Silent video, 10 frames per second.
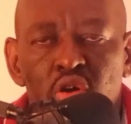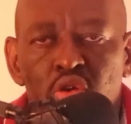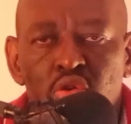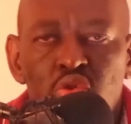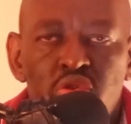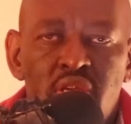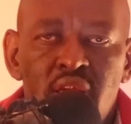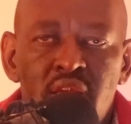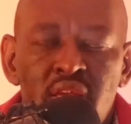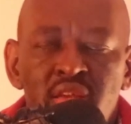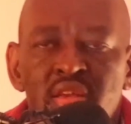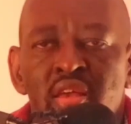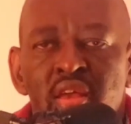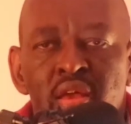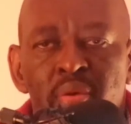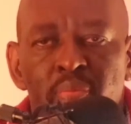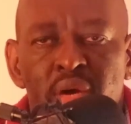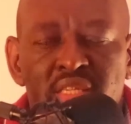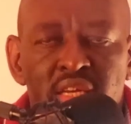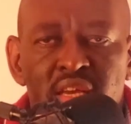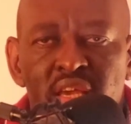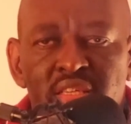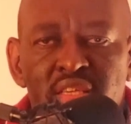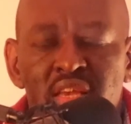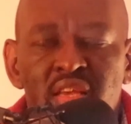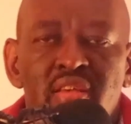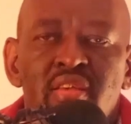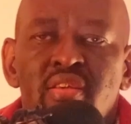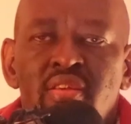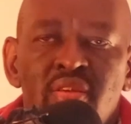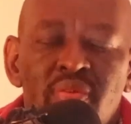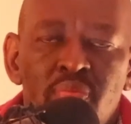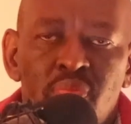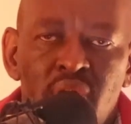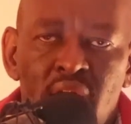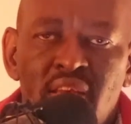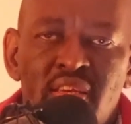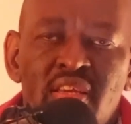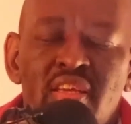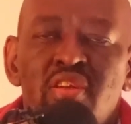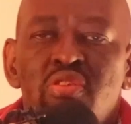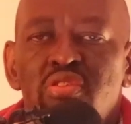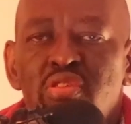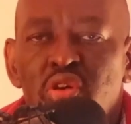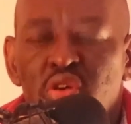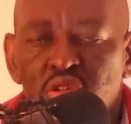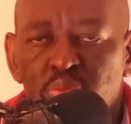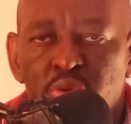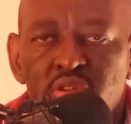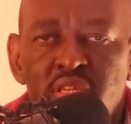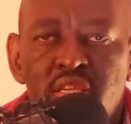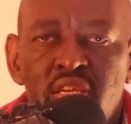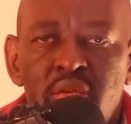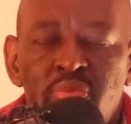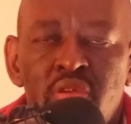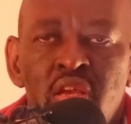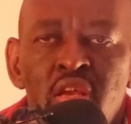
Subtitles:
or coaching, merchandising, brand deals or sponsorships,